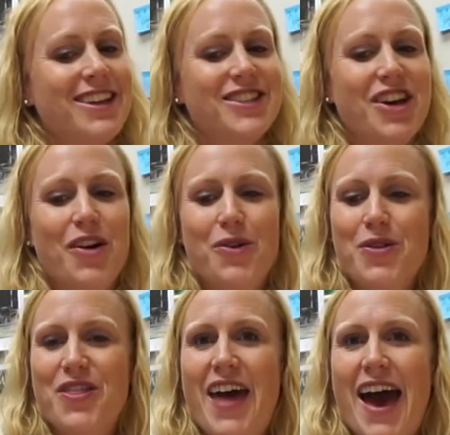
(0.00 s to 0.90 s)
So
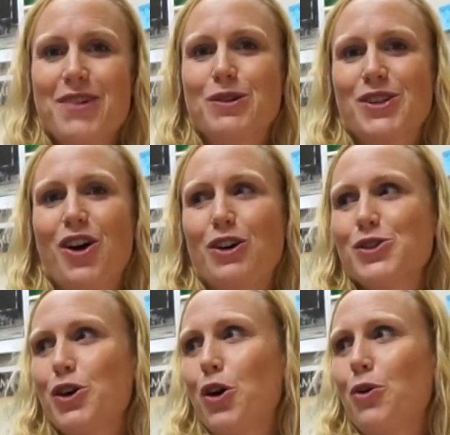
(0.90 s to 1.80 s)
that has
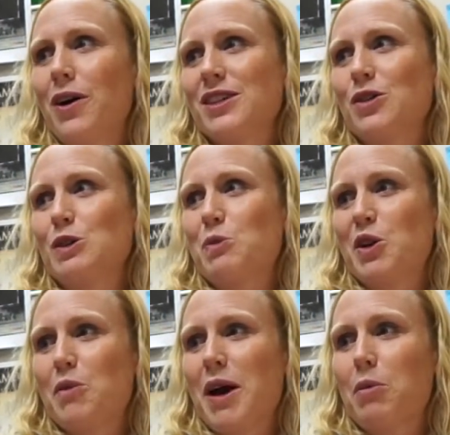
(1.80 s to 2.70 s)
always been
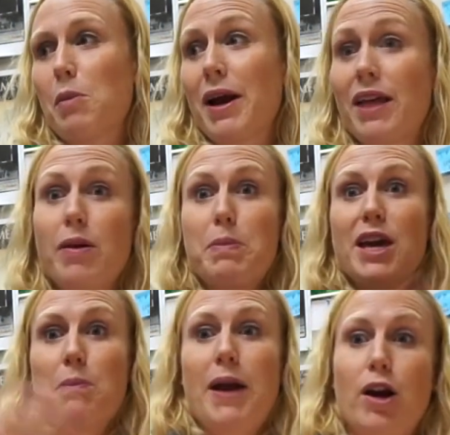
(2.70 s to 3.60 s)
in the back of my mind. And then
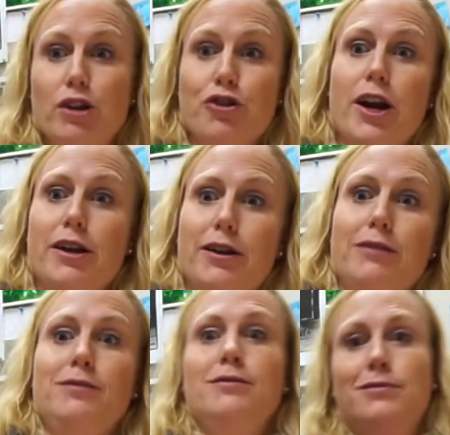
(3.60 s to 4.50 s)
being a parent, trying to
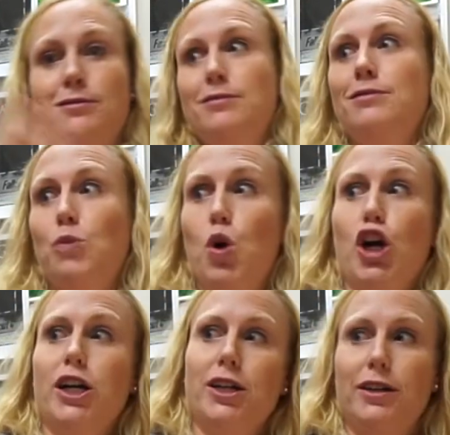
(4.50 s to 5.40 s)

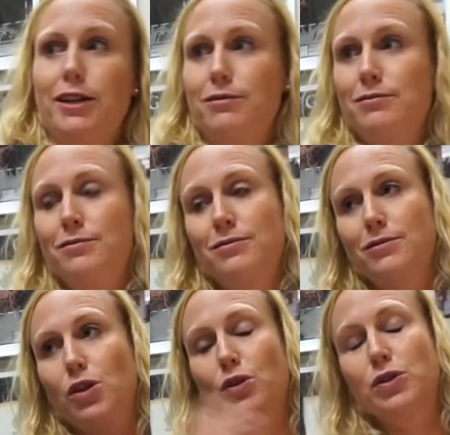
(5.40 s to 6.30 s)
work and
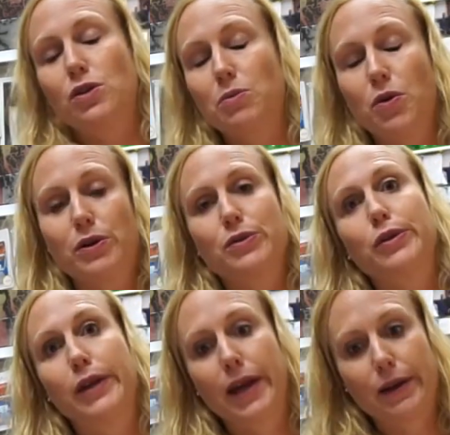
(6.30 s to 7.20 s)
go to school. I'm going to
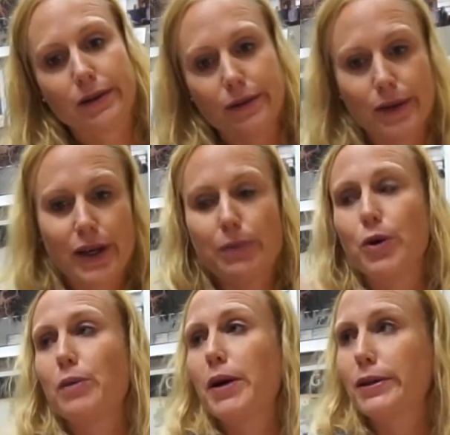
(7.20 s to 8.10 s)
school again. Keep
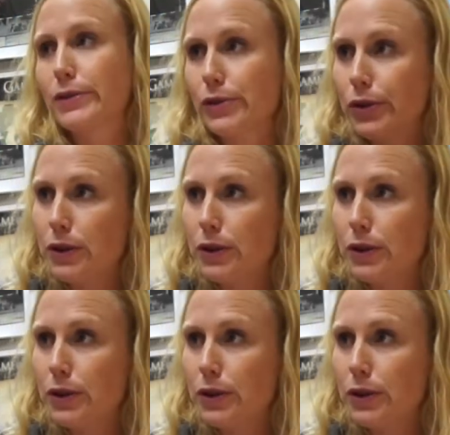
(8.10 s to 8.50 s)
going back to school.